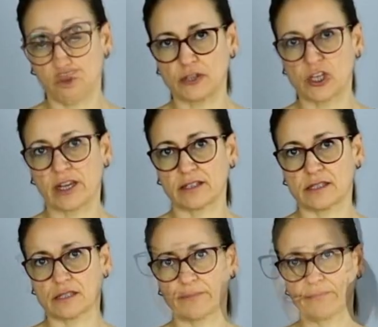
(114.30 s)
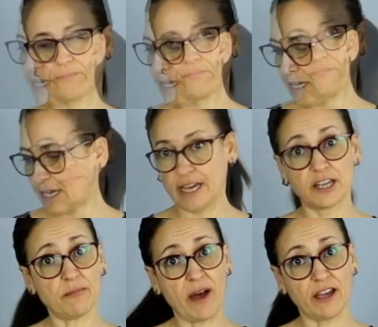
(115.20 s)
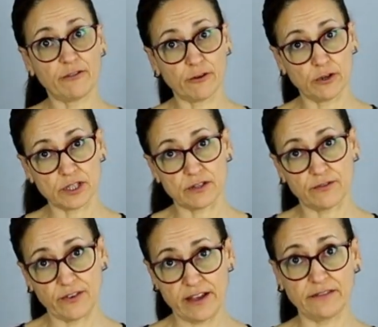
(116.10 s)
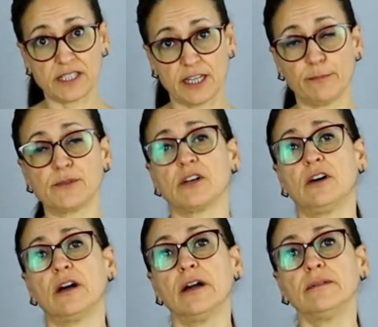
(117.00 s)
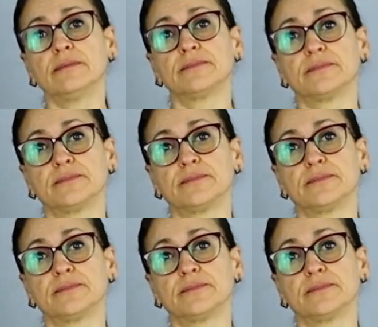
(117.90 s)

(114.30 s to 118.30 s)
project. And my first 5 steps are: